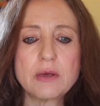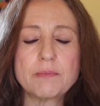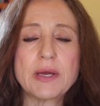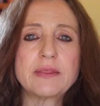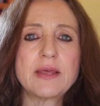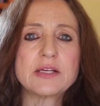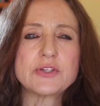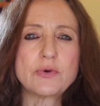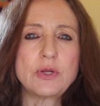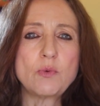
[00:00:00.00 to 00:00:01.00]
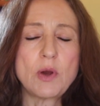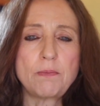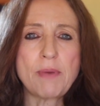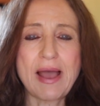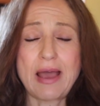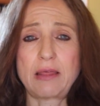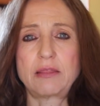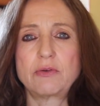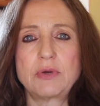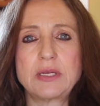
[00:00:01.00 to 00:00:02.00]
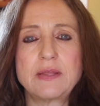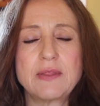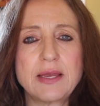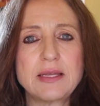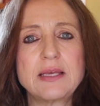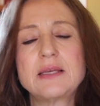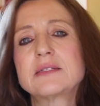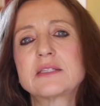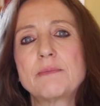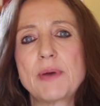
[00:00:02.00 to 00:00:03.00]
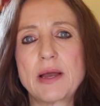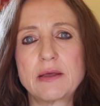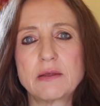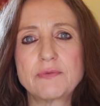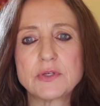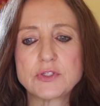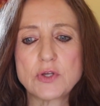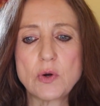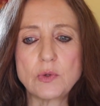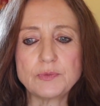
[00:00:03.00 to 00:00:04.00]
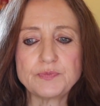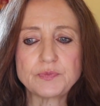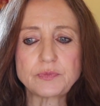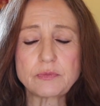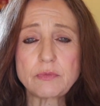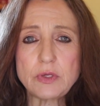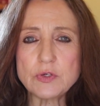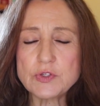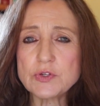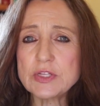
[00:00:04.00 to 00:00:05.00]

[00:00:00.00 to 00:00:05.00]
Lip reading: But there's only one path to it, and that is the path of the soul. So